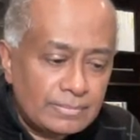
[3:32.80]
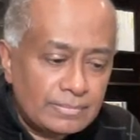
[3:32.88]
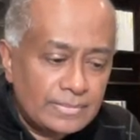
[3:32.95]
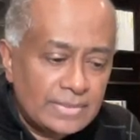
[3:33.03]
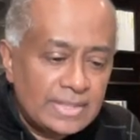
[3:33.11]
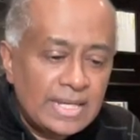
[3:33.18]

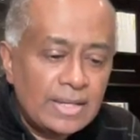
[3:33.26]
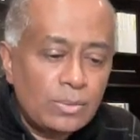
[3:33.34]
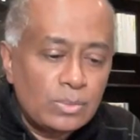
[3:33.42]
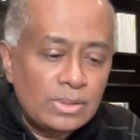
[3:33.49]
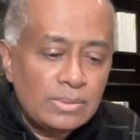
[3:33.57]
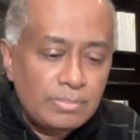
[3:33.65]
they
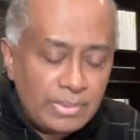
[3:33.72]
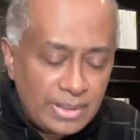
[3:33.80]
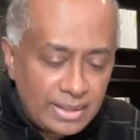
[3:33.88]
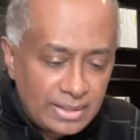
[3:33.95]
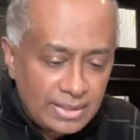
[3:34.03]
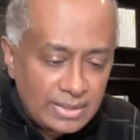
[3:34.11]
will
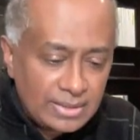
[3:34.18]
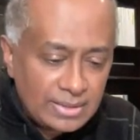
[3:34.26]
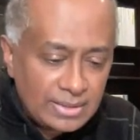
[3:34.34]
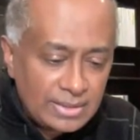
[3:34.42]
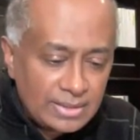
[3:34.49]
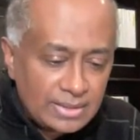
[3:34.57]
pay,
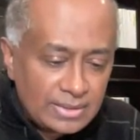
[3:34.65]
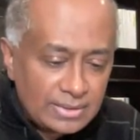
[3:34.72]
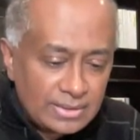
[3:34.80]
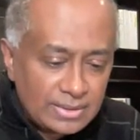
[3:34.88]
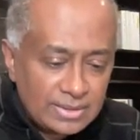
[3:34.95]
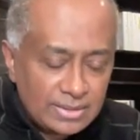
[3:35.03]

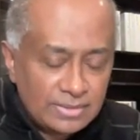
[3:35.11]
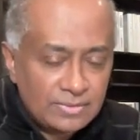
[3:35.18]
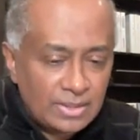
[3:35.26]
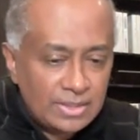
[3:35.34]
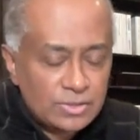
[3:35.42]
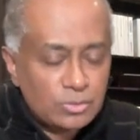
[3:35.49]
if
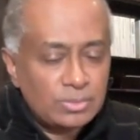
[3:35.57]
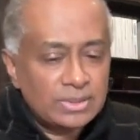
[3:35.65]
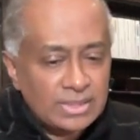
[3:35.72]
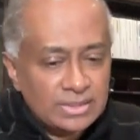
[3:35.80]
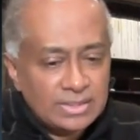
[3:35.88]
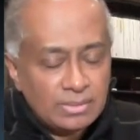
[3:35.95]

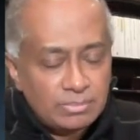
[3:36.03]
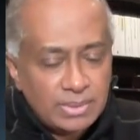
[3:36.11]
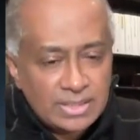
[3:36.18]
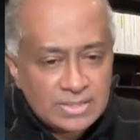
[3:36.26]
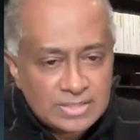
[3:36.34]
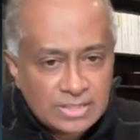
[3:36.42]
assuming that they are
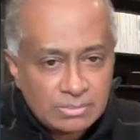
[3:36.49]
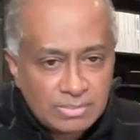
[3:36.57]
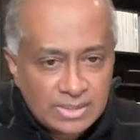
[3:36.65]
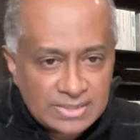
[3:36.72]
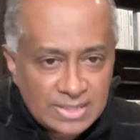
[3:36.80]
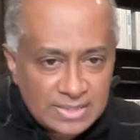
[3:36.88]
paying
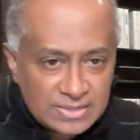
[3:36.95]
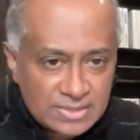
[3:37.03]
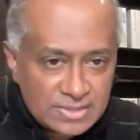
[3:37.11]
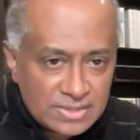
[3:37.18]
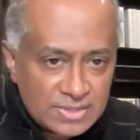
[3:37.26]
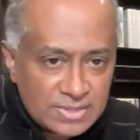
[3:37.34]
seat-based
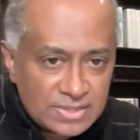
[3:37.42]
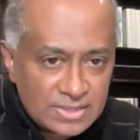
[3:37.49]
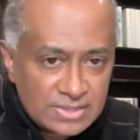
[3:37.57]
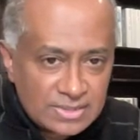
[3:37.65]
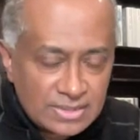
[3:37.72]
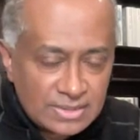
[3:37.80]

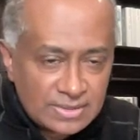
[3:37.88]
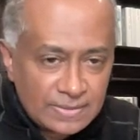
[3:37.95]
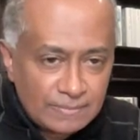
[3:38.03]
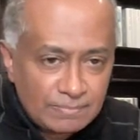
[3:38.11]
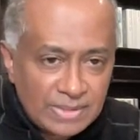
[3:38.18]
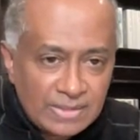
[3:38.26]
licenses,
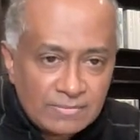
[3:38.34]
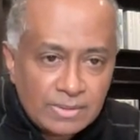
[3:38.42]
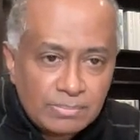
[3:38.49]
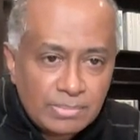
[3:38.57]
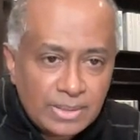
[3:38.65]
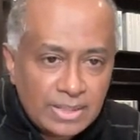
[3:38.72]
they
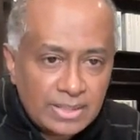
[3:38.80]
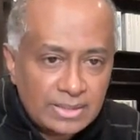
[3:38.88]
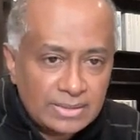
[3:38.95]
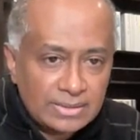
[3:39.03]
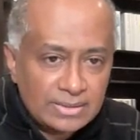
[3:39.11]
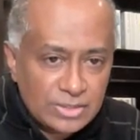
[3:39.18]
will
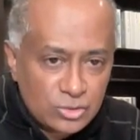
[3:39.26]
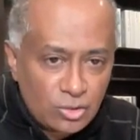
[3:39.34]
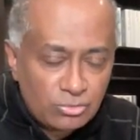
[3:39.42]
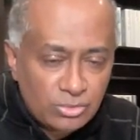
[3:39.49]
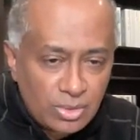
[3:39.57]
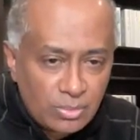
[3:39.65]
pay the
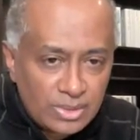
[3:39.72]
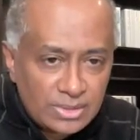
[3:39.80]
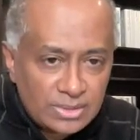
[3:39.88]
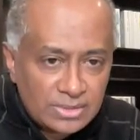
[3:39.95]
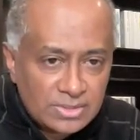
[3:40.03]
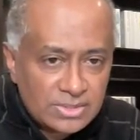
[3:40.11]
software
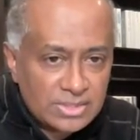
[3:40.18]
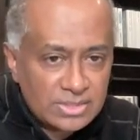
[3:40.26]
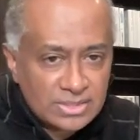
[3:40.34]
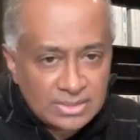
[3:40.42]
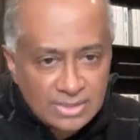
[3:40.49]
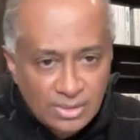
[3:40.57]
vendor
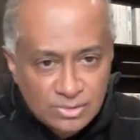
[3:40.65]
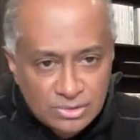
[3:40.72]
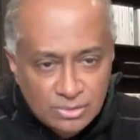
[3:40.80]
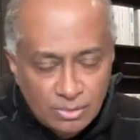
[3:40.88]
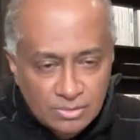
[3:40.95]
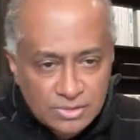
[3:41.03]

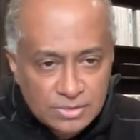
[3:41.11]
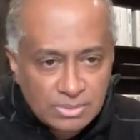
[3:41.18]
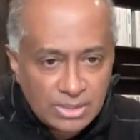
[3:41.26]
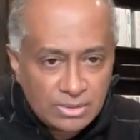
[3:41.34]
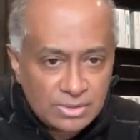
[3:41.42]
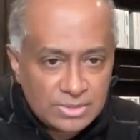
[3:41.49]
$60,000
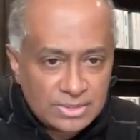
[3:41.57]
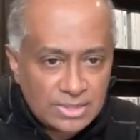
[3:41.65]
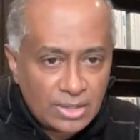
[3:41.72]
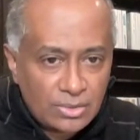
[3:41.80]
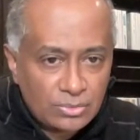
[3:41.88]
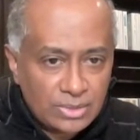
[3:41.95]
because
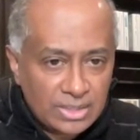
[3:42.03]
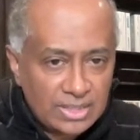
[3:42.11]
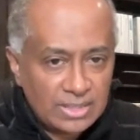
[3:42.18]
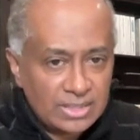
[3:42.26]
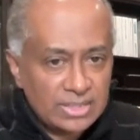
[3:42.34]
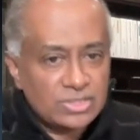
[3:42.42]
now
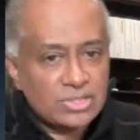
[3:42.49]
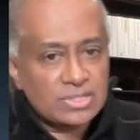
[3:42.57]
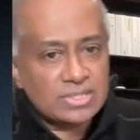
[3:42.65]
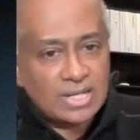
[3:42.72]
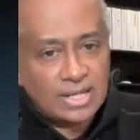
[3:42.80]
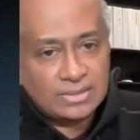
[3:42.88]
AI
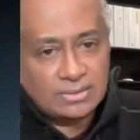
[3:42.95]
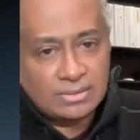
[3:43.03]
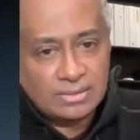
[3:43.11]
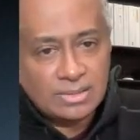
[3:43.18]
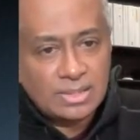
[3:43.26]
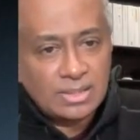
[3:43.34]
agents
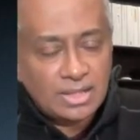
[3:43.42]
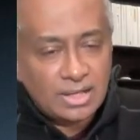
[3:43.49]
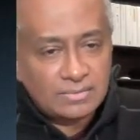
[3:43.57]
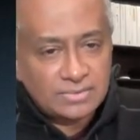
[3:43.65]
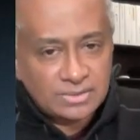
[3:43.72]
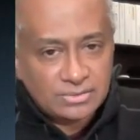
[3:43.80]
handle
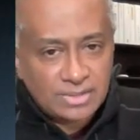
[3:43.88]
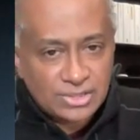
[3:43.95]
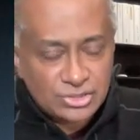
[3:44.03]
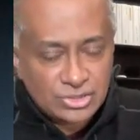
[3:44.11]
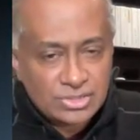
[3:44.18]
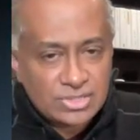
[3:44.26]
half the
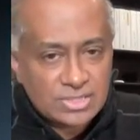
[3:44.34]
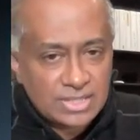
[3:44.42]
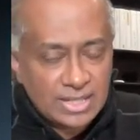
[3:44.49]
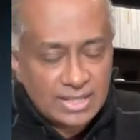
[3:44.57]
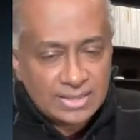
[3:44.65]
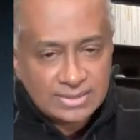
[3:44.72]
interactions,
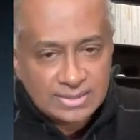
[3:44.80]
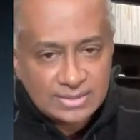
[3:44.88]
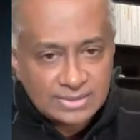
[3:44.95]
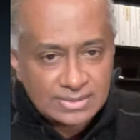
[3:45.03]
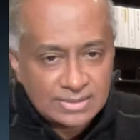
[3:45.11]
and